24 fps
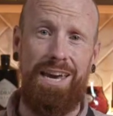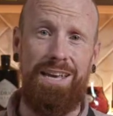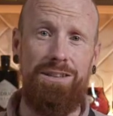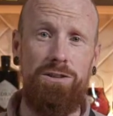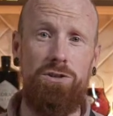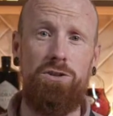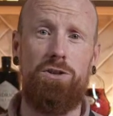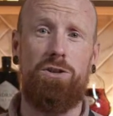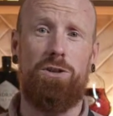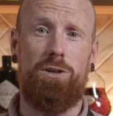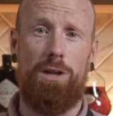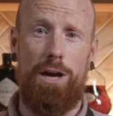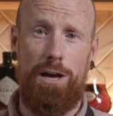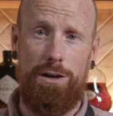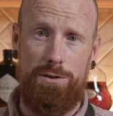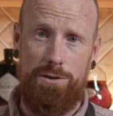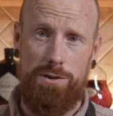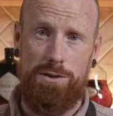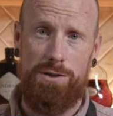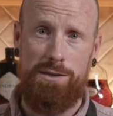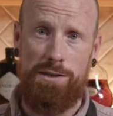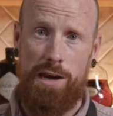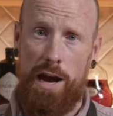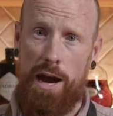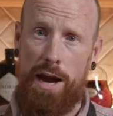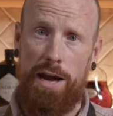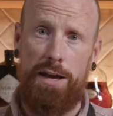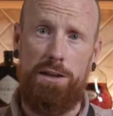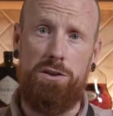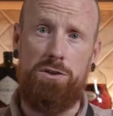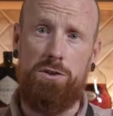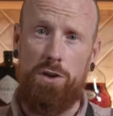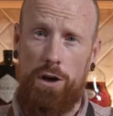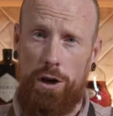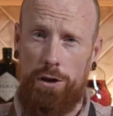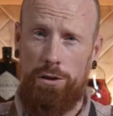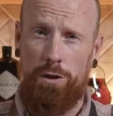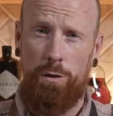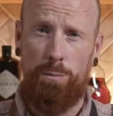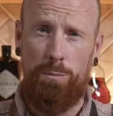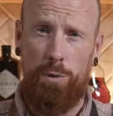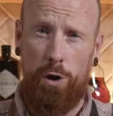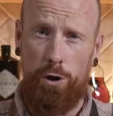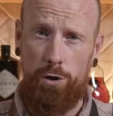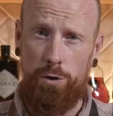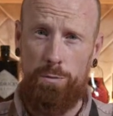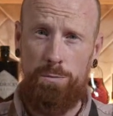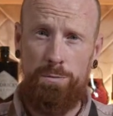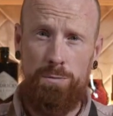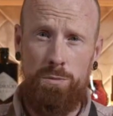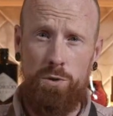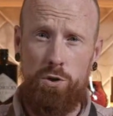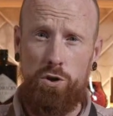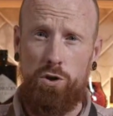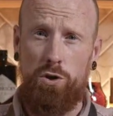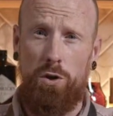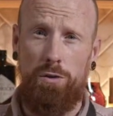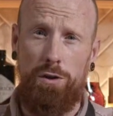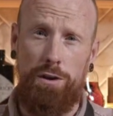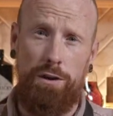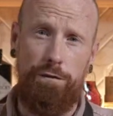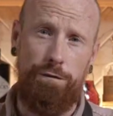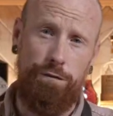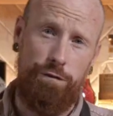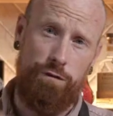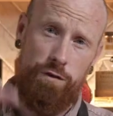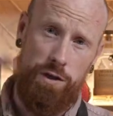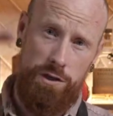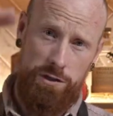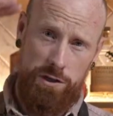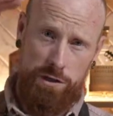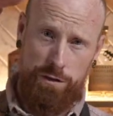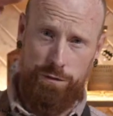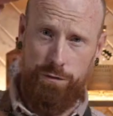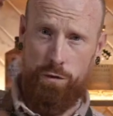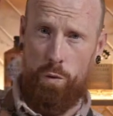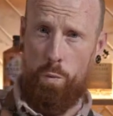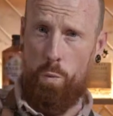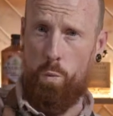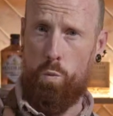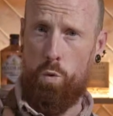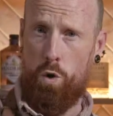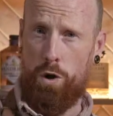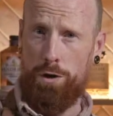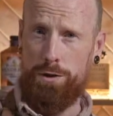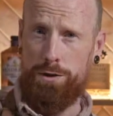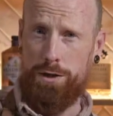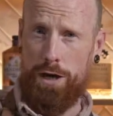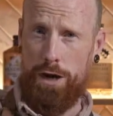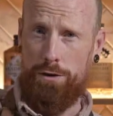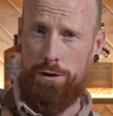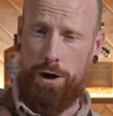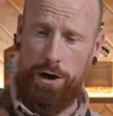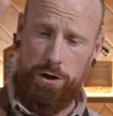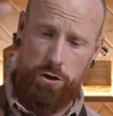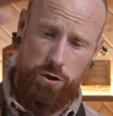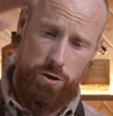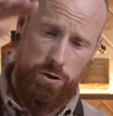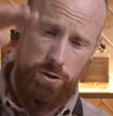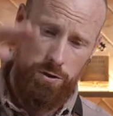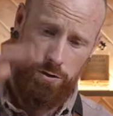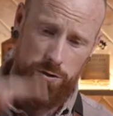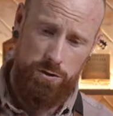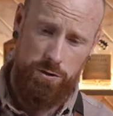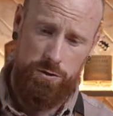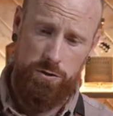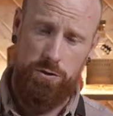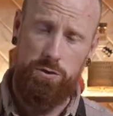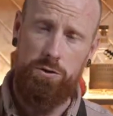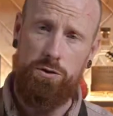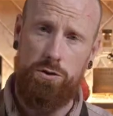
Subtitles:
insulate the sides and the bottom so that it freezes from one direction